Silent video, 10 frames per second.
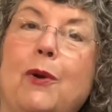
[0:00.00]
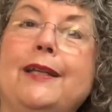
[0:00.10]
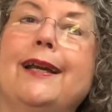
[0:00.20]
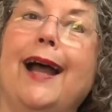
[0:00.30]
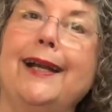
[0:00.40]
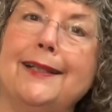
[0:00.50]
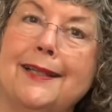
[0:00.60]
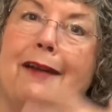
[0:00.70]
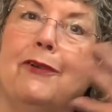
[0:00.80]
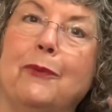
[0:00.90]
did I
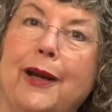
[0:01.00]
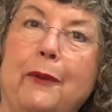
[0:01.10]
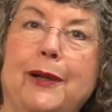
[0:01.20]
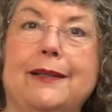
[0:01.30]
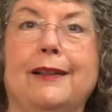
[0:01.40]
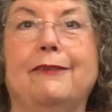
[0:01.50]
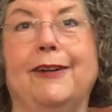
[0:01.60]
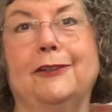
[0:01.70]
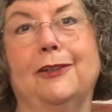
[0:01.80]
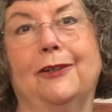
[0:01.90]
discover when I went to the
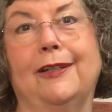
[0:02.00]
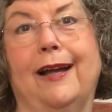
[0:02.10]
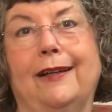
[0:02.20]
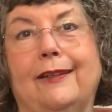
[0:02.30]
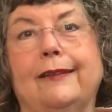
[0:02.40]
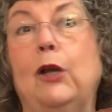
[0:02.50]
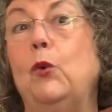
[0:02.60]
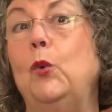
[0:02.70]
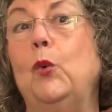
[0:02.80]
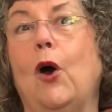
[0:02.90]
functional doctor?
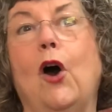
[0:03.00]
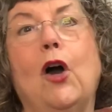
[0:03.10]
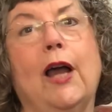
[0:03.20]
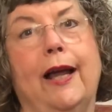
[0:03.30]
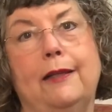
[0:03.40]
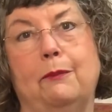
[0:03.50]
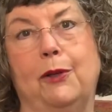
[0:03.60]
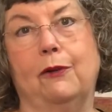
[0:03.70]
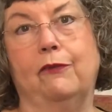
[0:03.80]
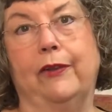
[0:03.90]
Ooh, all kinds of
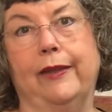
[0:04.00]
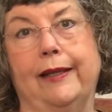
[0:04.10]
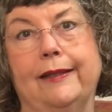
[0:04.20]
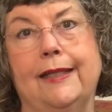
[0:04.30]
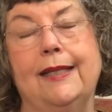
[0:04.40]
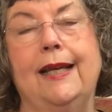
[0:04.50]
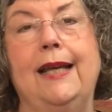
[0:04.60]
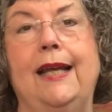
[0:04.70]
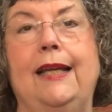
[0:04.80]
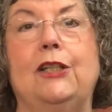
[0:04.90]
beautiful things.
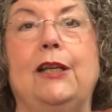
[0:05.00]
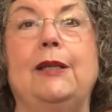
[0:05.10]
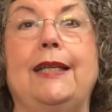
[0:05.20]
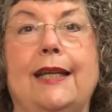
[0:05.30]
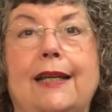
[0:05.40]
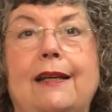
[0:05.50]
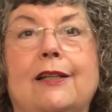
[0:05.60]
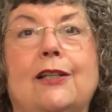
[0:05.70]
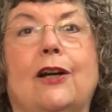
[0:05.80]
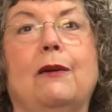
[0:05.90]
She did
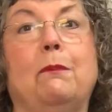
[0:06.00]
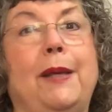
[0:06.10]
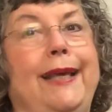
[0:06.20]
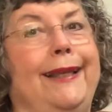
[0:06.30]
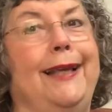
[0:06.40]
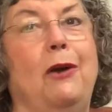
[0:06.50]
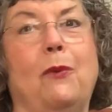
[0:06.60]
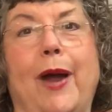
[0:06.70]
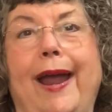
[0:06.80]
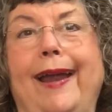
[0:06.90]
start peeling
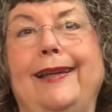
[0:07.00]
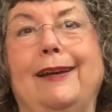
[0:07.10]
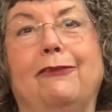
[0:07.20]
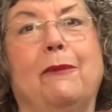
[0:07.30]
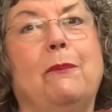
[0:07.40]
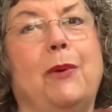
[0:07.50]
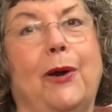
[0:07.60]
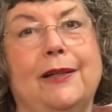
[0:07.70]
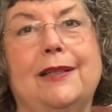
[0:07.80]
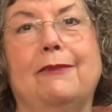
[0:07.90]
away different
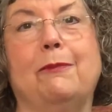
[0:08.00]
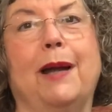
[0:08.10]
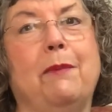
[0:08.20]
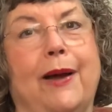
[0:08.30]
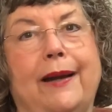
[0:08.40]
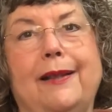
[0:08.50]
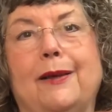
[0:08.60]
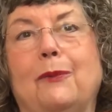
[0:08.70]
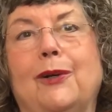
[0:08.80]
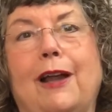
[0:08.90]
parts of my body
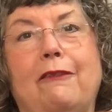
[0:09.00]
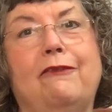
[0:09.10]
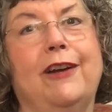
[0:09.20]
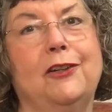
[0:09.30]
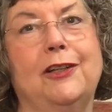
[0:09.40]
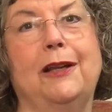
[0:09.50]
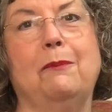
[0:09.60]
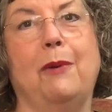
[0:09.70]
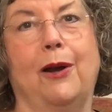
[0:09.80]
that were not functioning